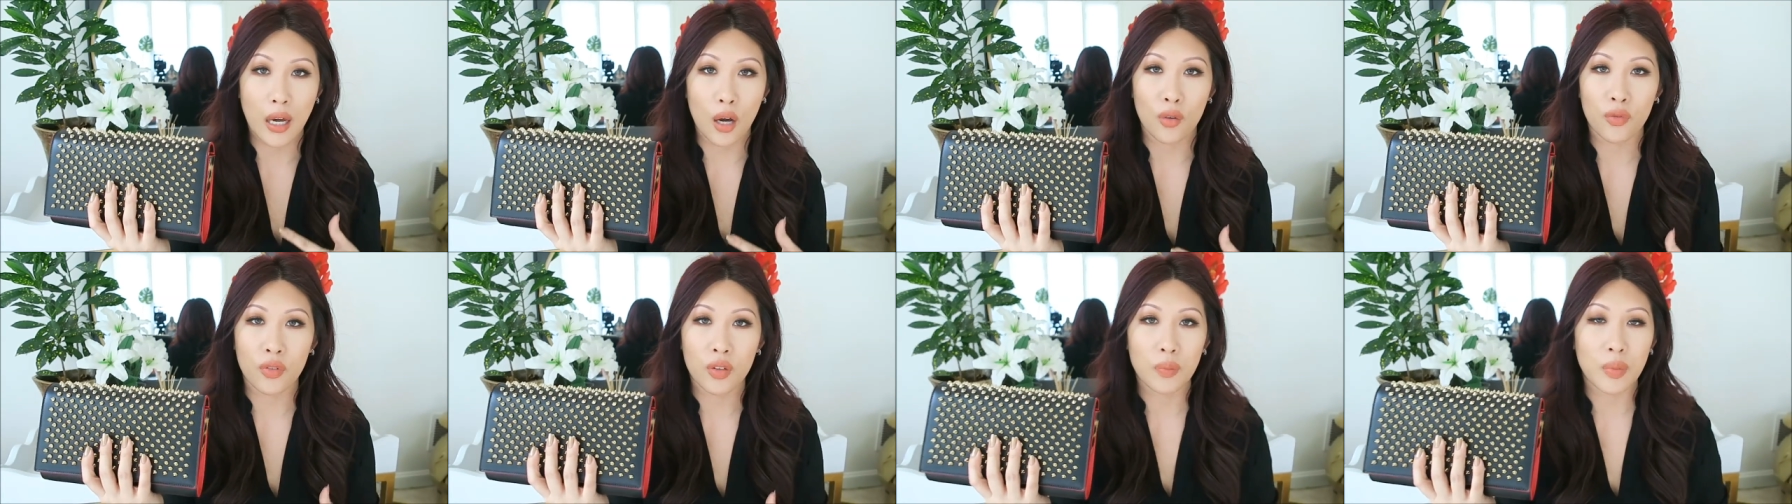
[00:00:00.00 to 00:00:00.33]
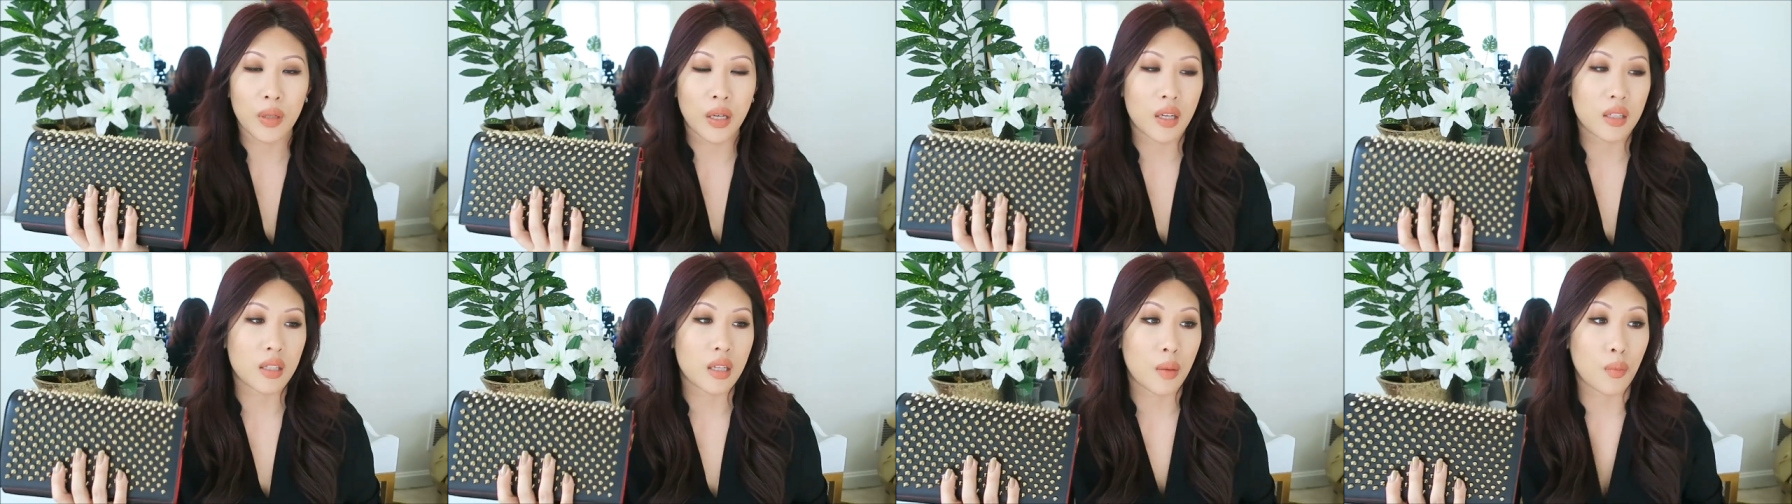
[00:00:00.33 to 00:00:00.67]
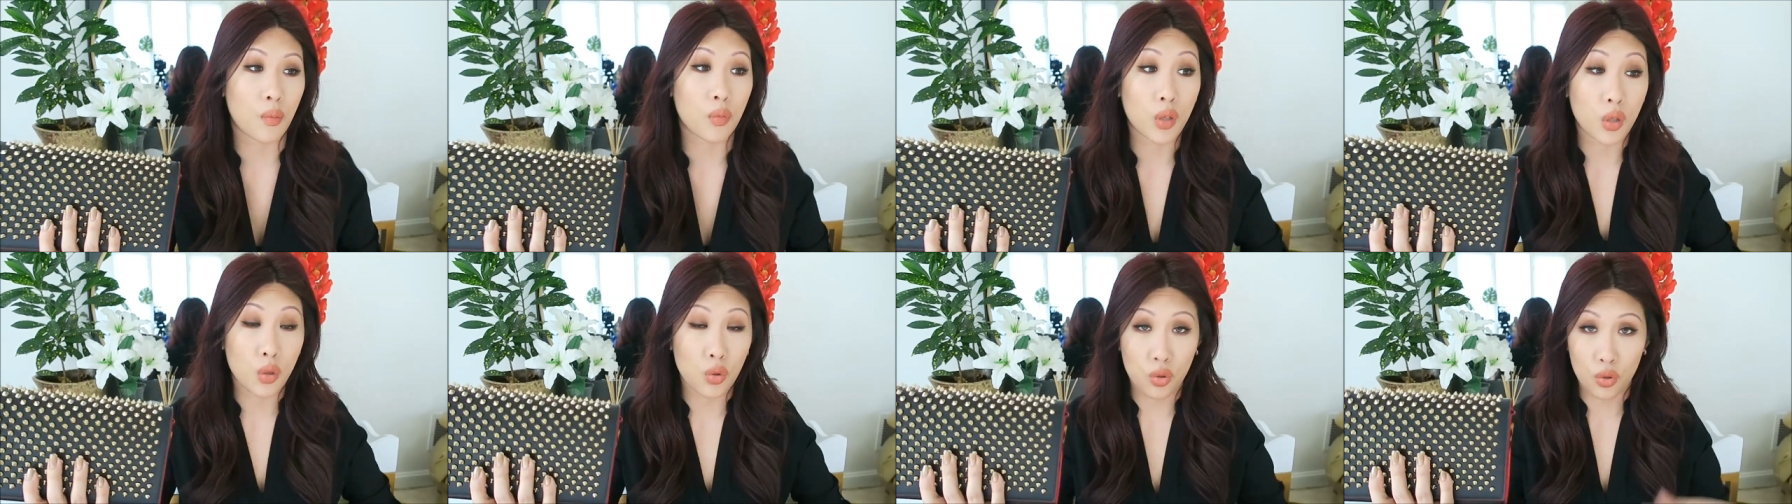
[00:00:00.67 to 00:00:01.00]
outfit because
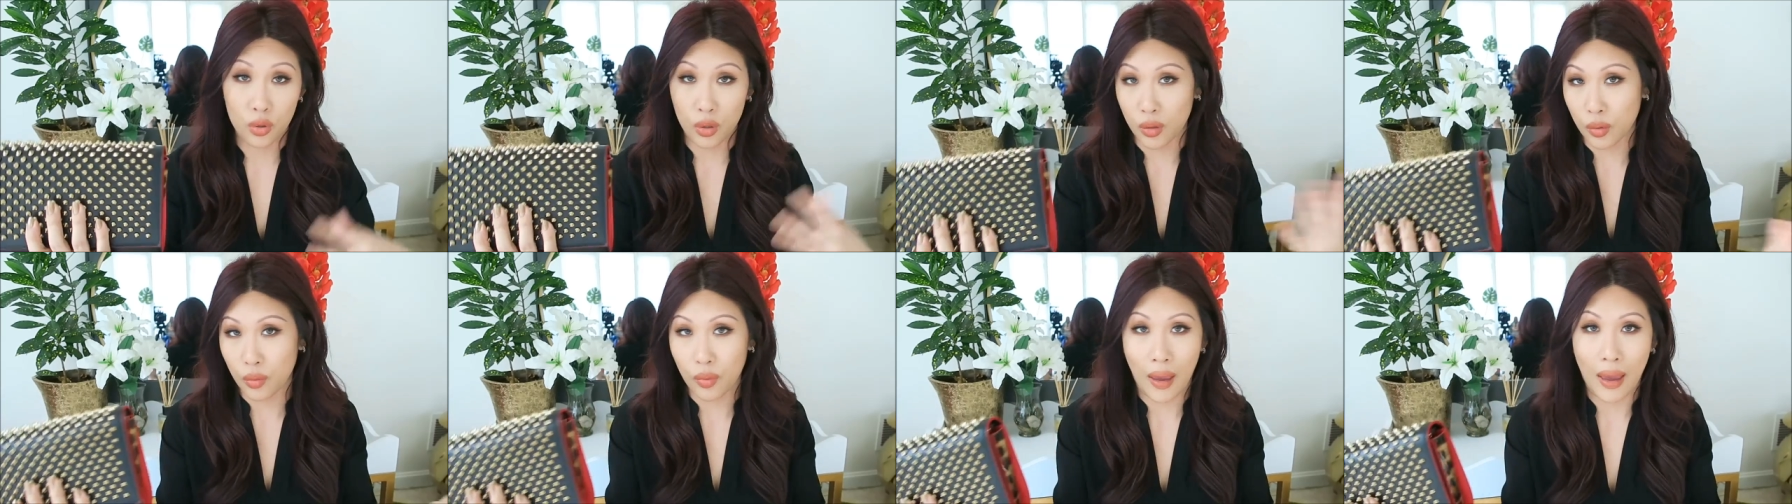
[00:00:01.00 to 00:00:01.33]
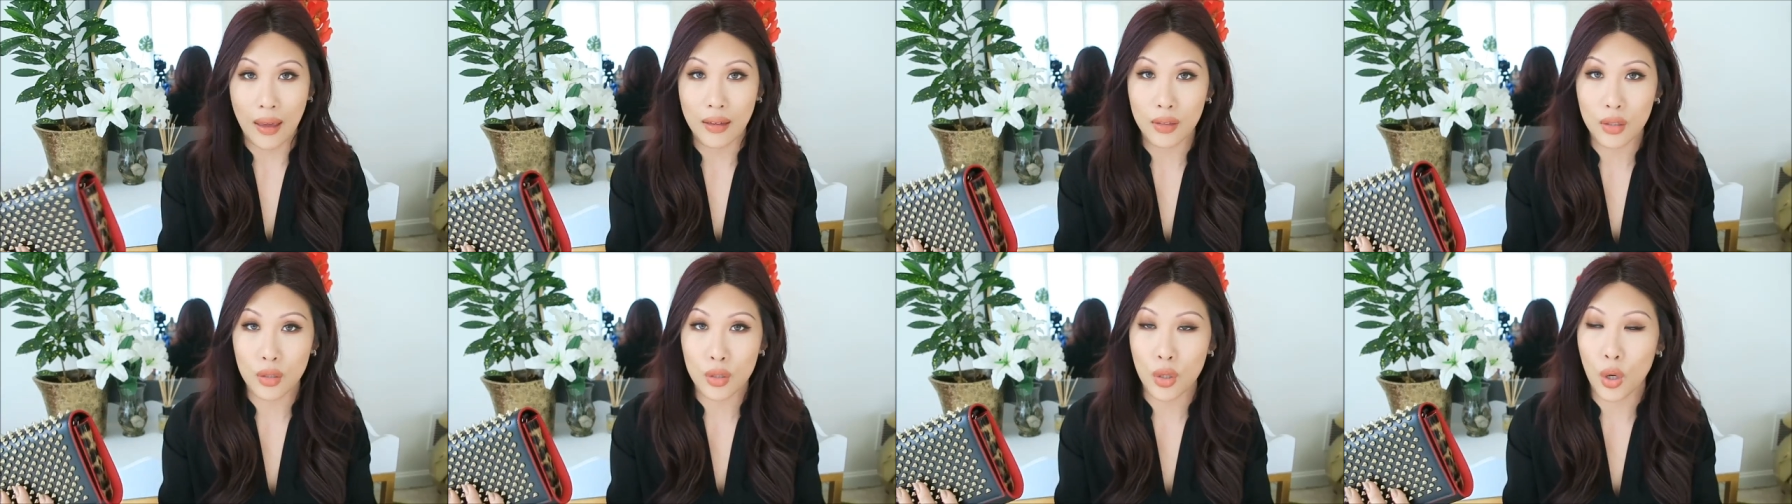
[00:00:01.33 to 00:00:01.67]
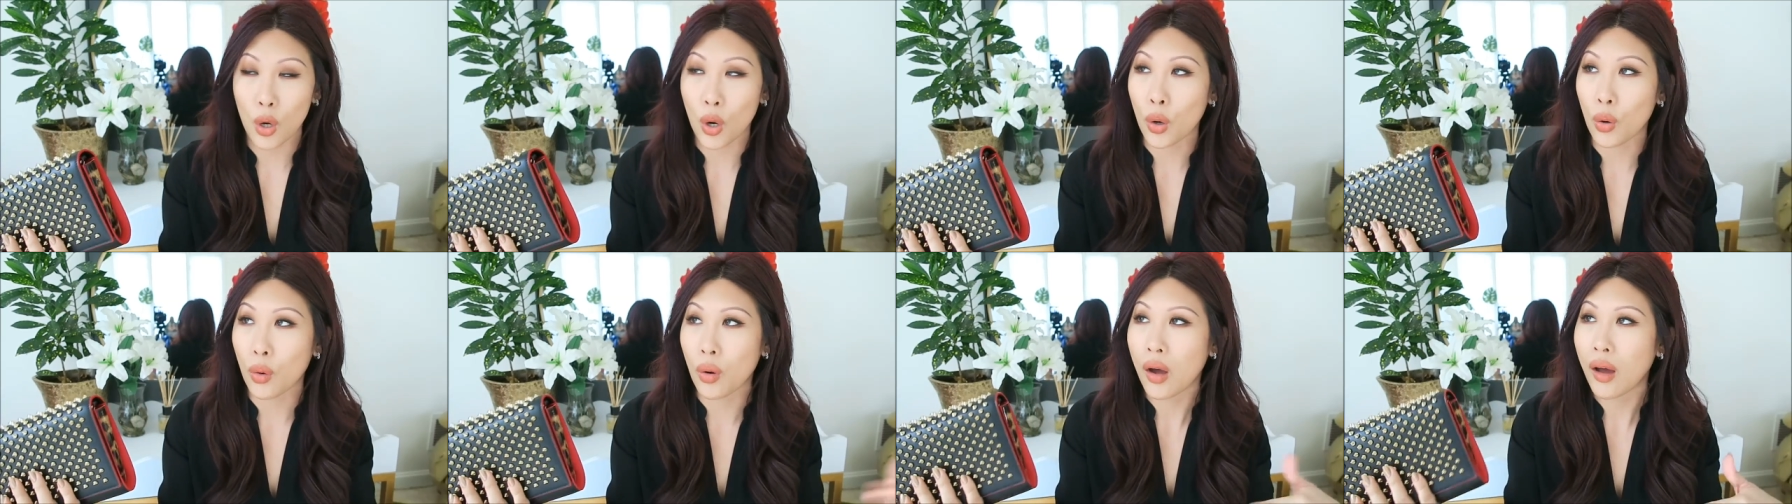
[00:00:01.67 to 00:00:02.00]
i'm usually head to
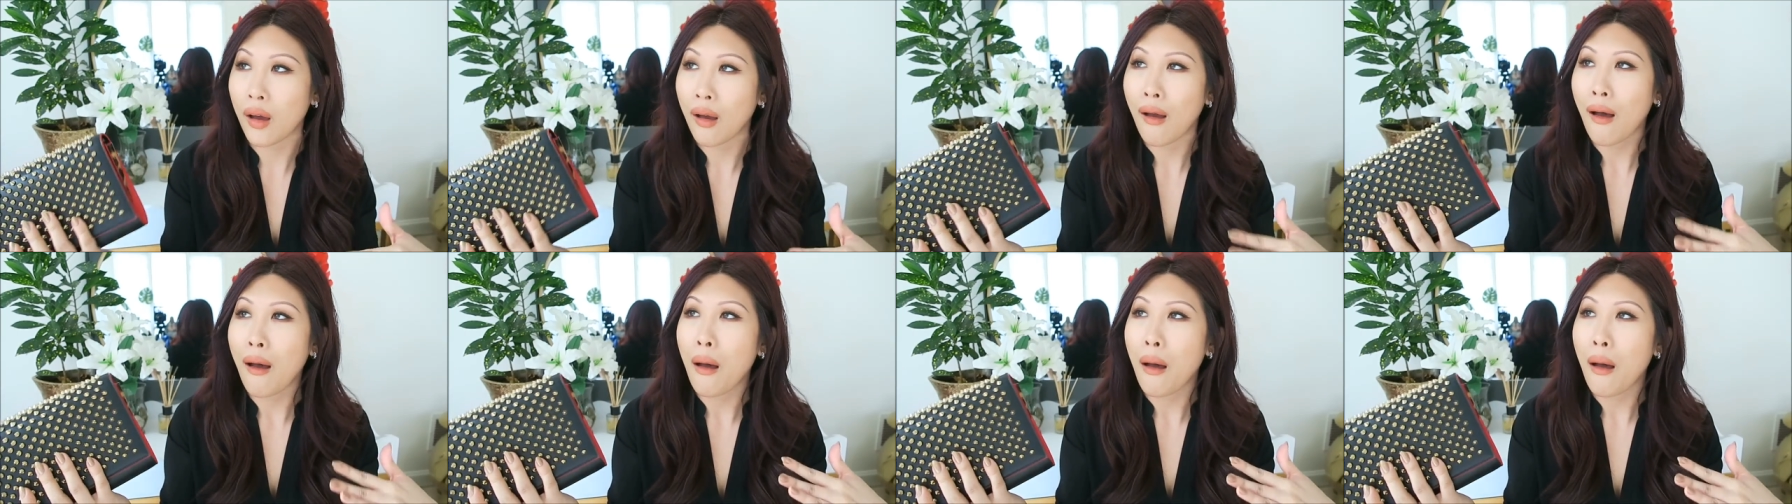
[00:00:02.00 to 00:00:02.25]
toe